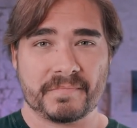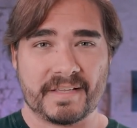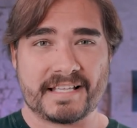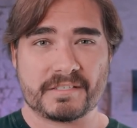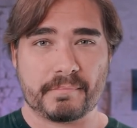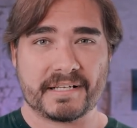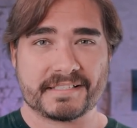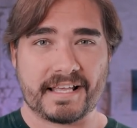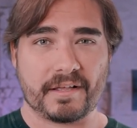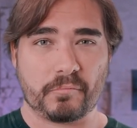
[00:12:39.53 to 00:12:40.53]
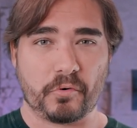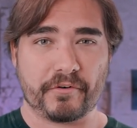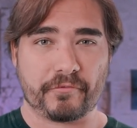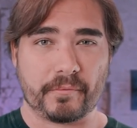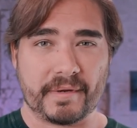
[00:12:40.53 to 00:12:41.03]
that's a big selling
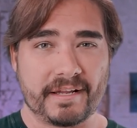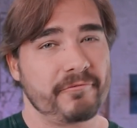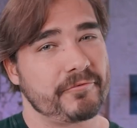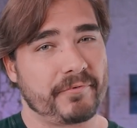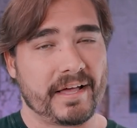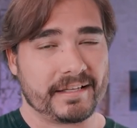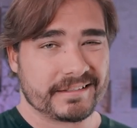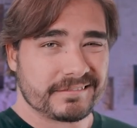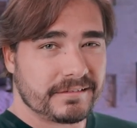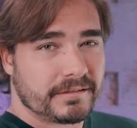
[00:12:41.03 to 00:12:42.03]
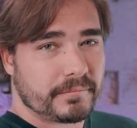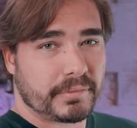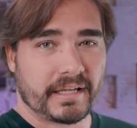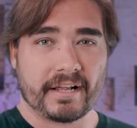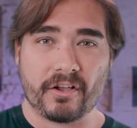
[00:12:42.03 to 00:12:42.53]
point for me, finally
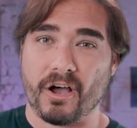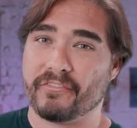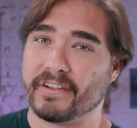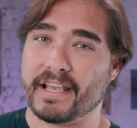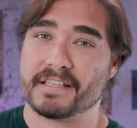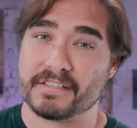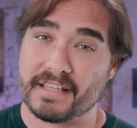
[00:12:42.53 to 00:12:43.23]
playing golf again, so